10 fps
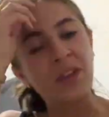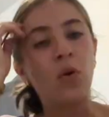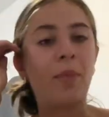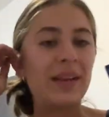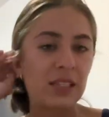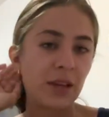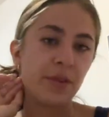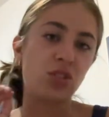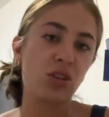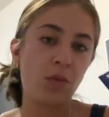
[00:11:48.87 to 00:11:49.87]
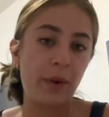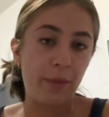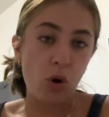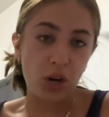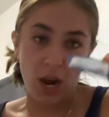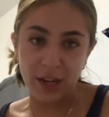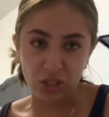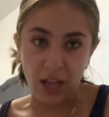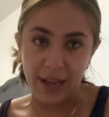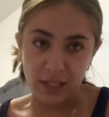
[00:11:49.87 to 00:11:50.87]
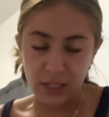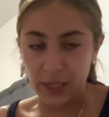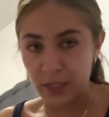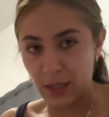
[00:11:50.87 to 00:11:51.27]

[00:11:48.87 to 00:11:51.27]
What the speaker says: Basically, we poured Hydrolite into